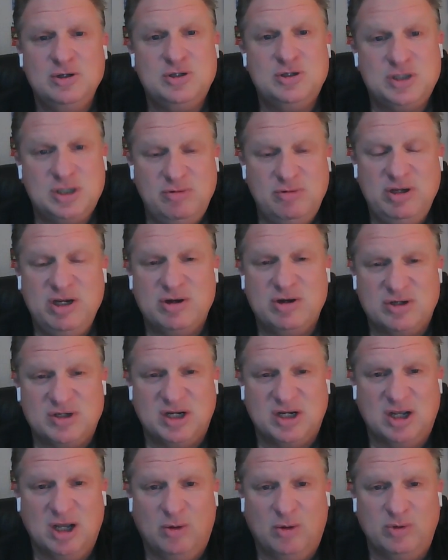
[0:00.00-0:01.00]
two years
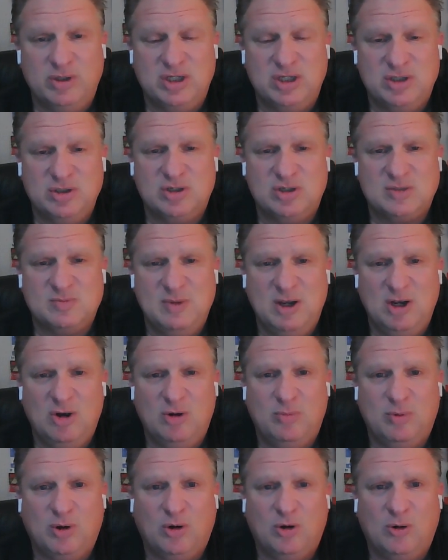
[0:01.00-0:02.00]
ago in the Duke's Mayo
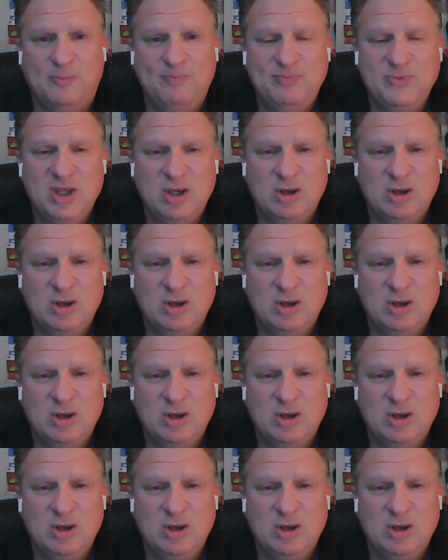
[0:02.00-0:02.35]
Bowl